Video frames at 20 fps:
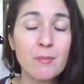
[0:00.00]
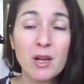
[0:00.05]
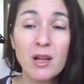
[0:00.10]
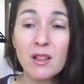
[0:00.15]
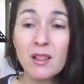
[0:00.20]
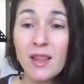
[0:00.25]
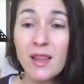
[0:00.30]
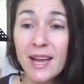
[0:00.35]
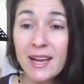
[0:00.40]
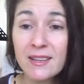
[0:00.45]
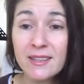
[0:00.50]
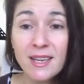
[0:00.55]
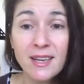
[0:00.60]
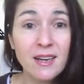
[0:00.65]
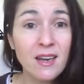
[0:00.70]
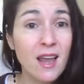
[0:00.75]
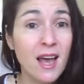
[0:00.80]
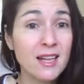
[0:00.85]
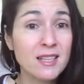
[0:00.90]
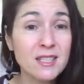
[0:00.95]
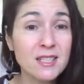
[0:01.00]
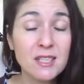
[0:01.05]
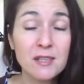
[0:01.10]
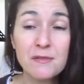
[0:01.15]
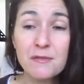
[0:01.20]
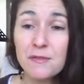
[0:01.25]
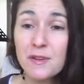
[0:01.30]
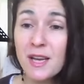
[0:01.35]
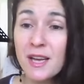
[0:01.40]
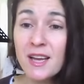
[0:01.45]
that I'm collecting
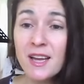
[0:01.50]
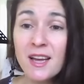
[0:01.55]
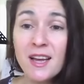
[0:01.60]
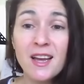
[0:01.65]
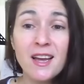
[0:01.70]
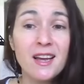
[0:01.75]
lots of